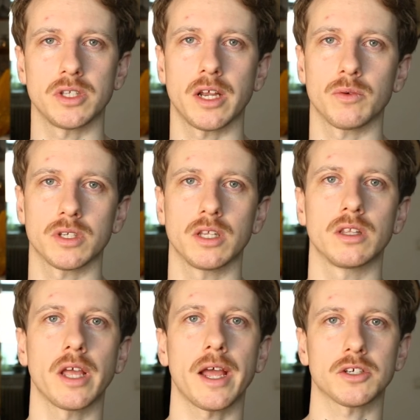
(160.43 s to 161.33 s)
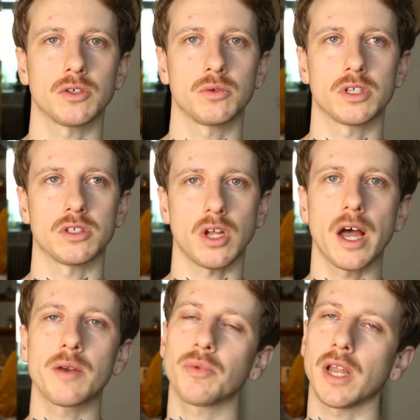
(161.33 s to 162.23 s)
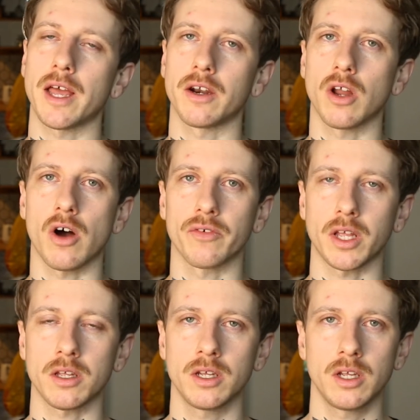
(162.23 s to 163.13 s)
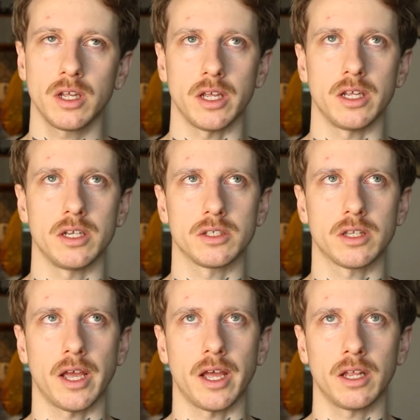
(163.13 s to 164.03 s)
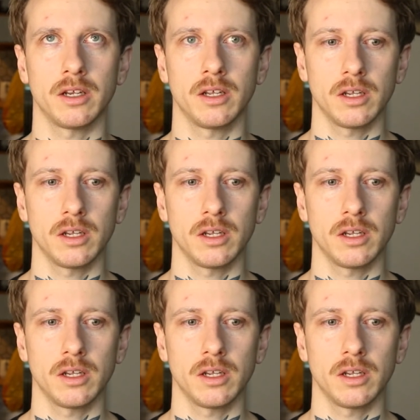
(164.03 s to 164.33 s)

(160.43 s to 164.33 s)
and that it was in the actual design plan of it, is that